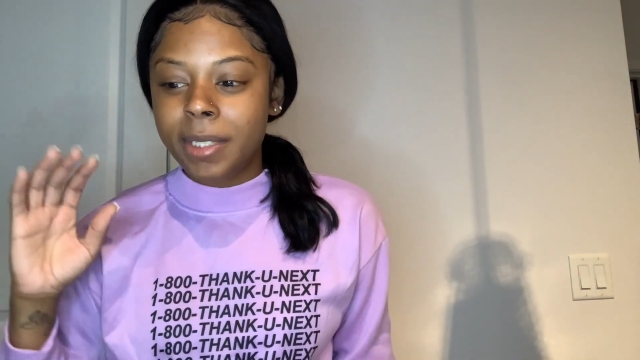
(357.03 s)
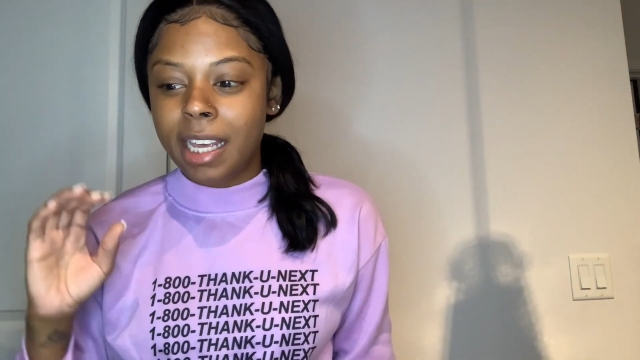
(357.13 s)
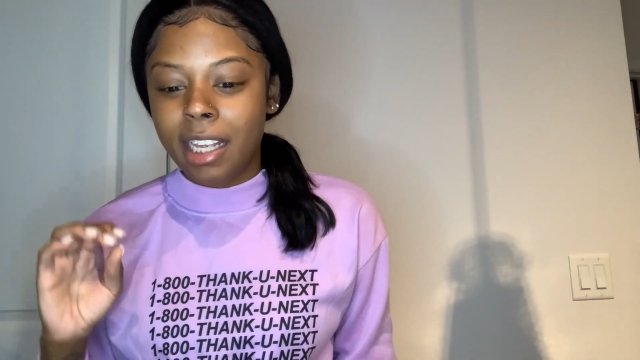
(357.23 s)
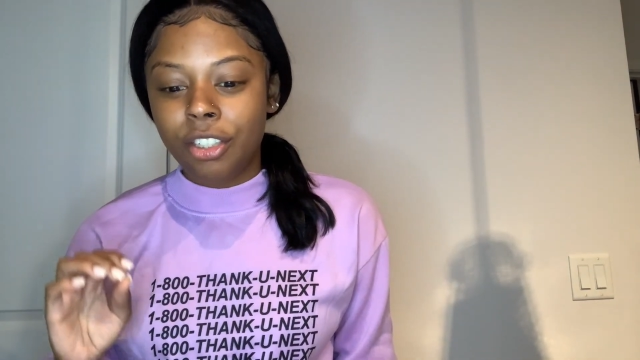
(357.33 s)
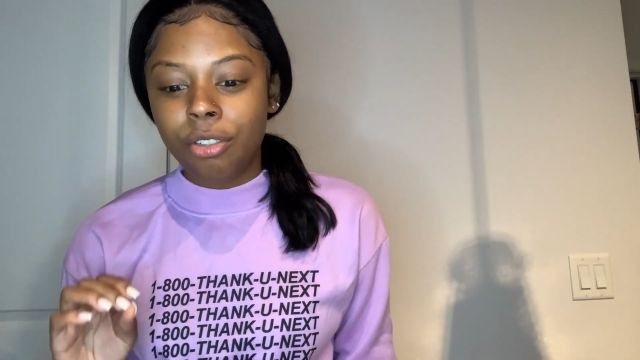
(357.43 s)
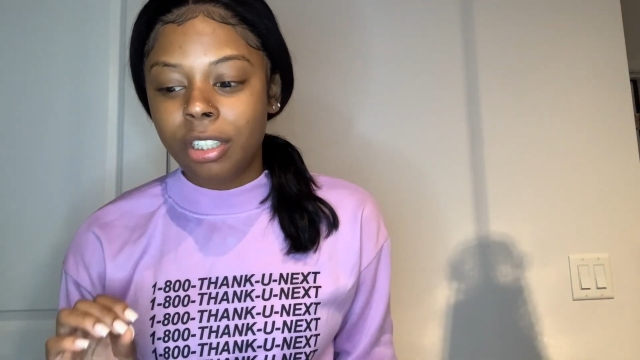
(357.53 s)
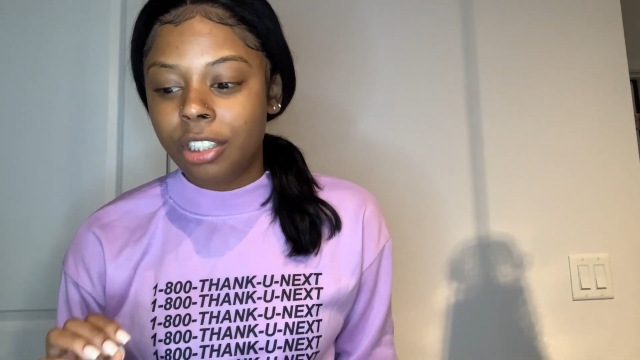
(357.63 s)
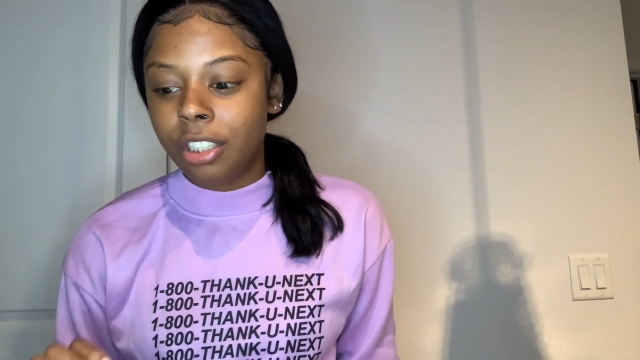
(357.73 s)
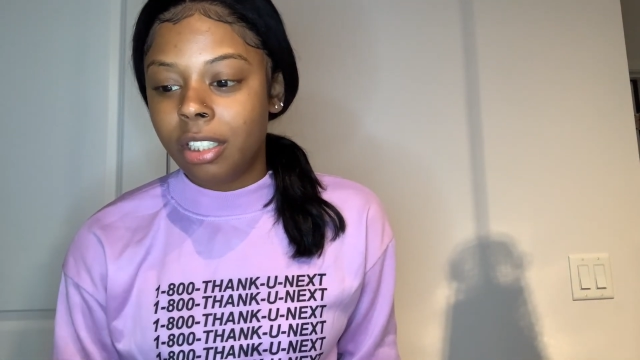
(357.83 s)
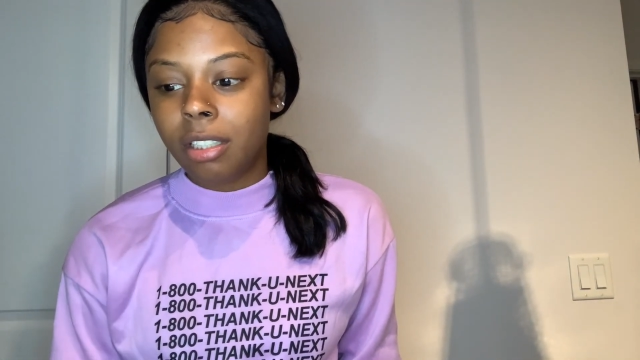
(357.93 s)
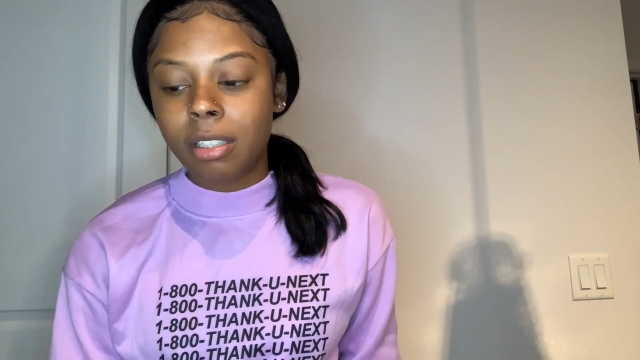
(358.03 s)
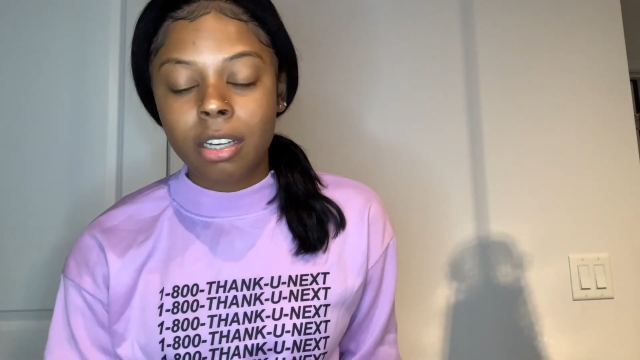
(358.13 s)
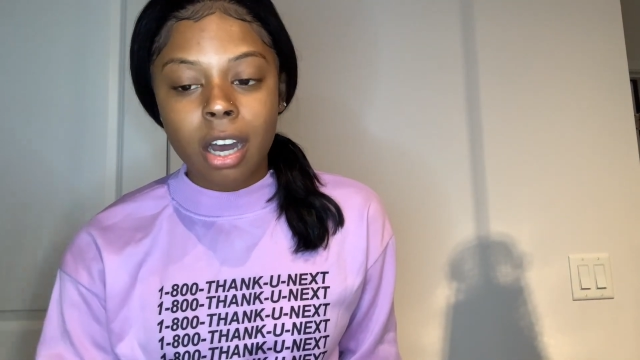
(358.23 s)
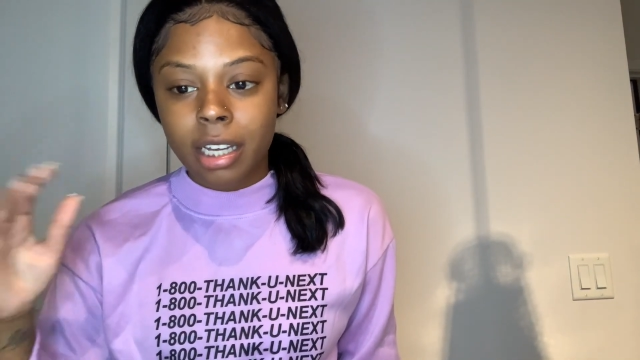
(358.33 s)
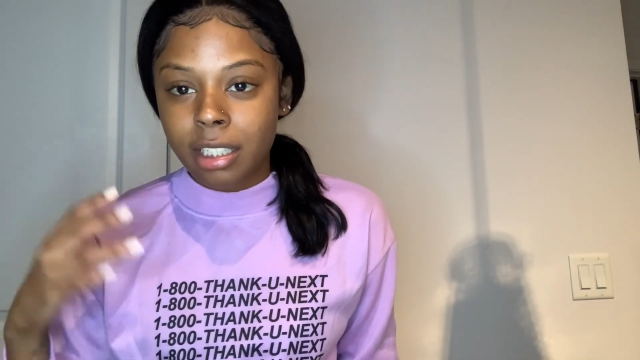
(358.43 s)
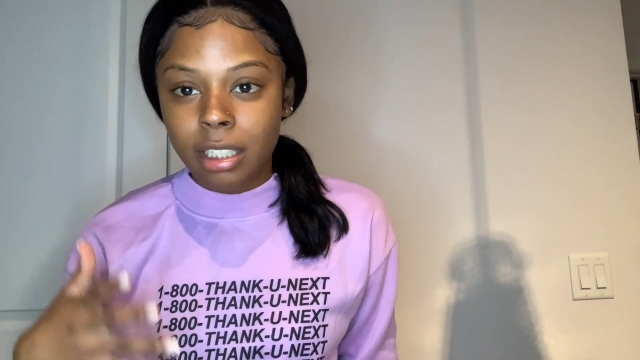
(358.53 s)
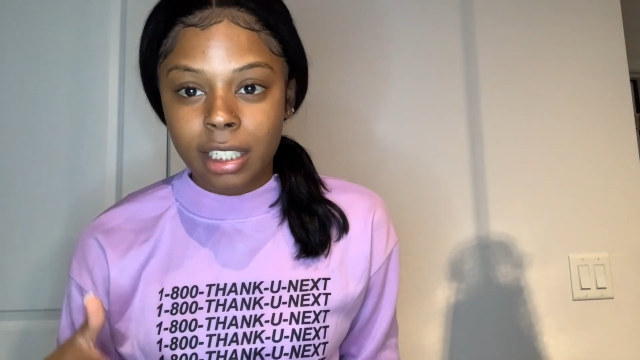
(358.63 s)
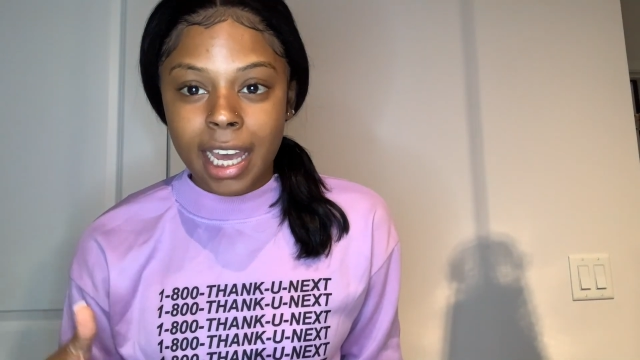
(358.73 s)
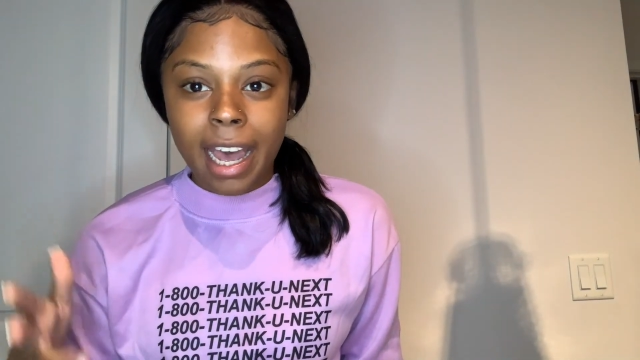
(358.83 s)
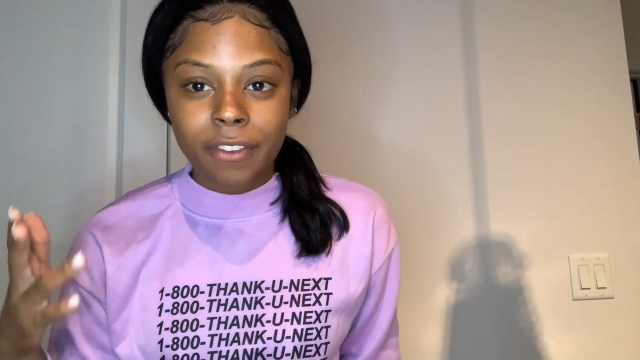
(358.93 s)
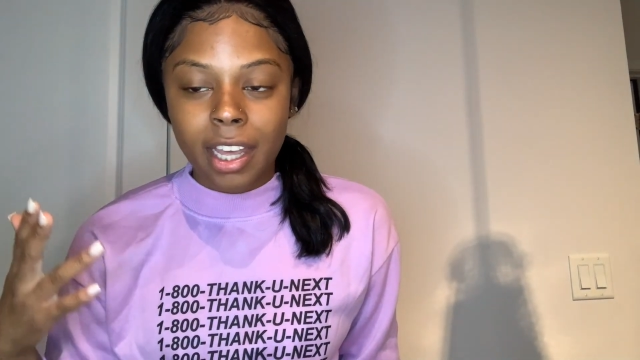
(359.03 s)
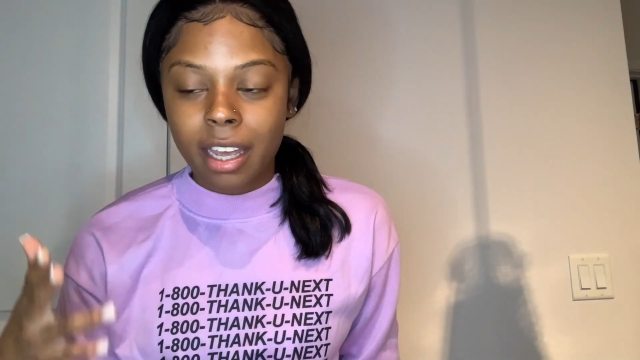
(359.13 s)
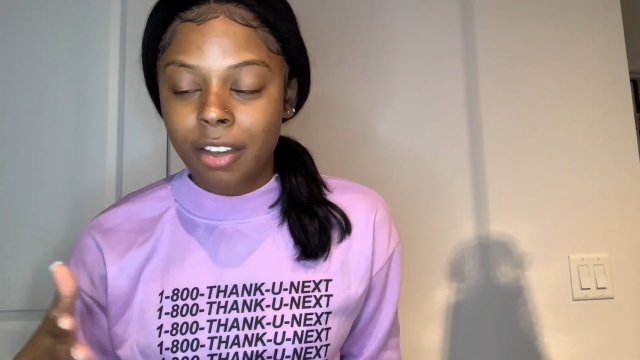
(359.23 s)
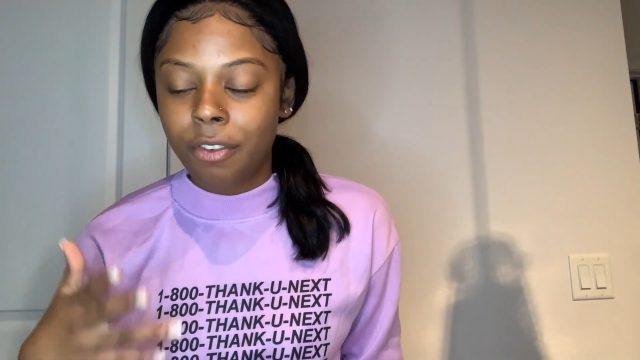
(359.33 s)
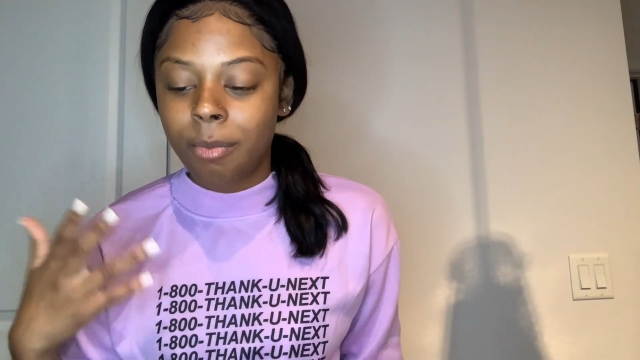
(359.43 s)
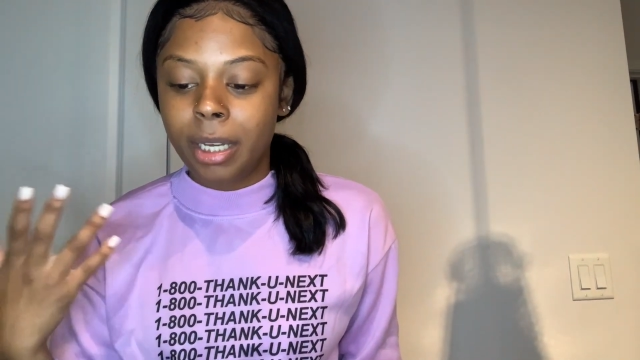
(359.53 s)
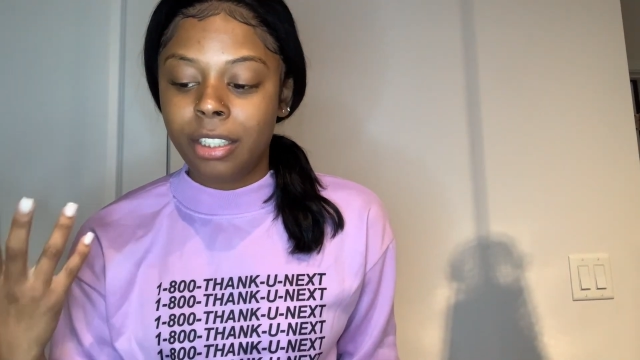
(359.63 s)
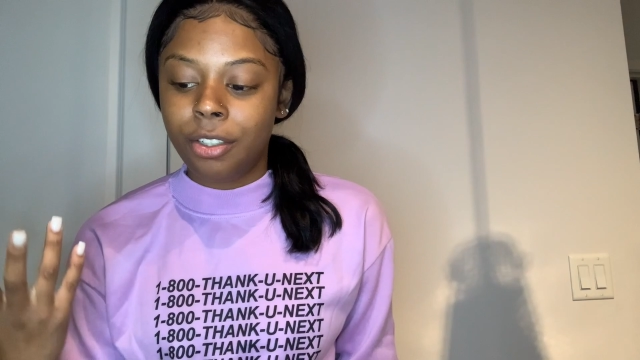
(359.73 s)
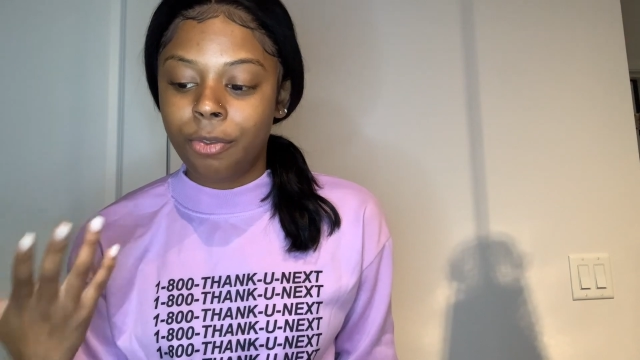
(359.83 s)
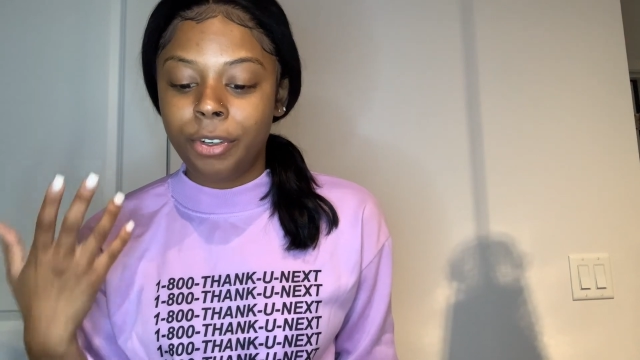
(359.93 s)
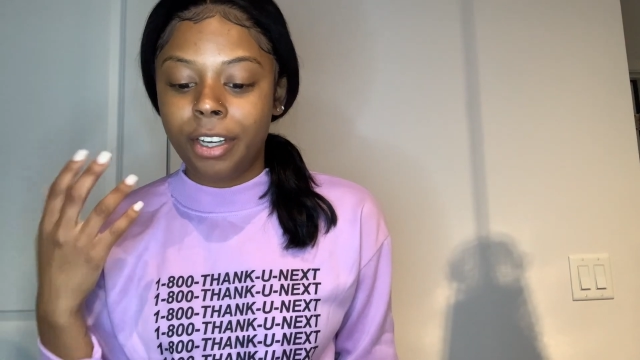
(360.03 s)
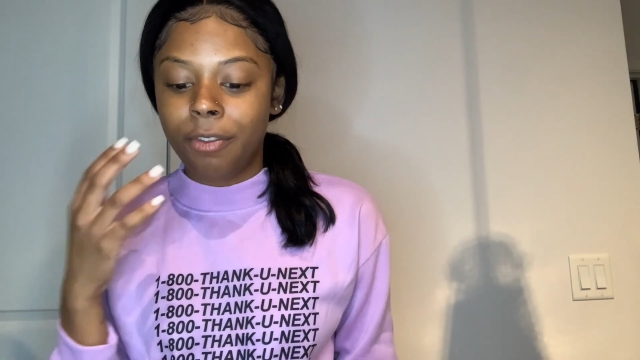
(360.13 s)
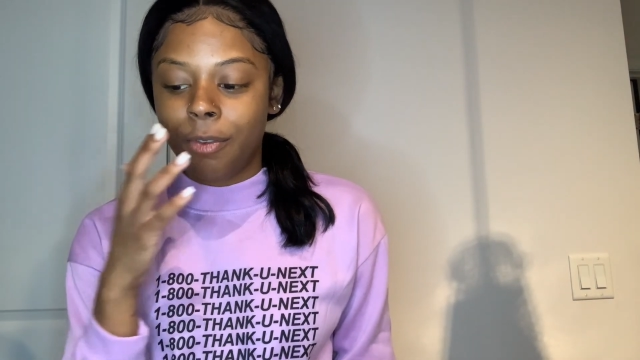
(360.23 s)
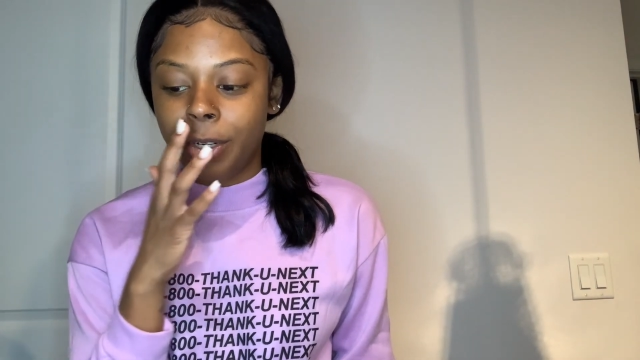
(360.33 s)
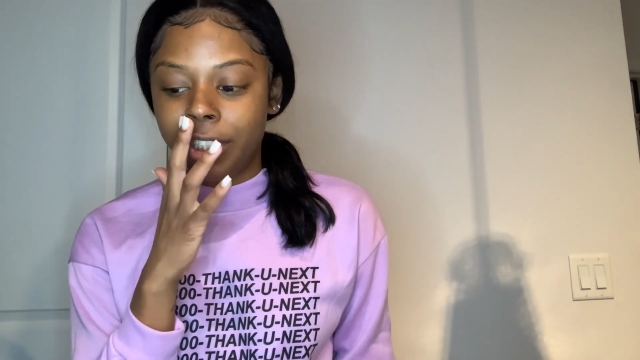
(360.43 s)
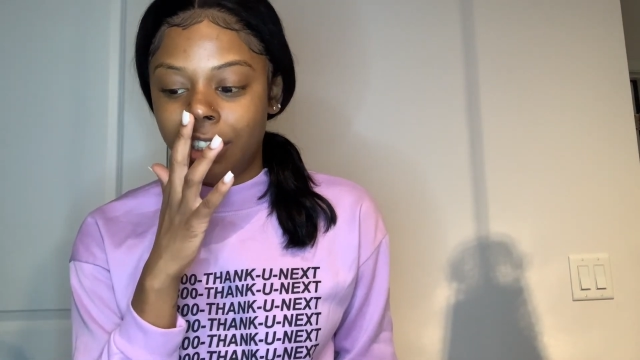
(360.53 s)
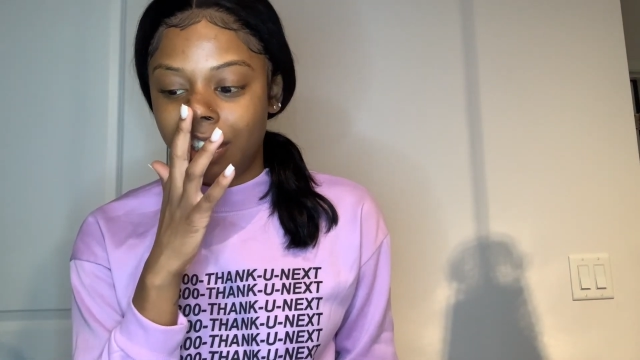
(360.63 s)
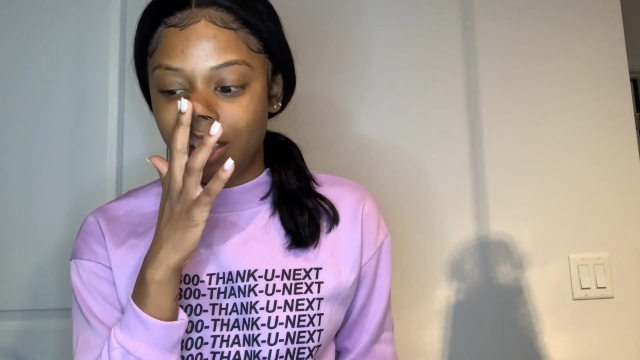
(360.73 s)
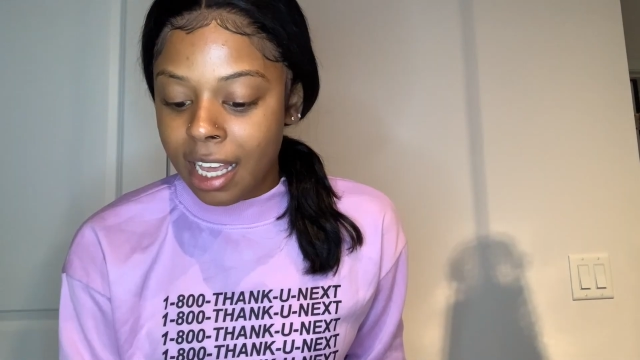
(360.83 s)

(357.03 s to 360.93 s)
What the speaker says: and you could just constantly have that information reinforced to you.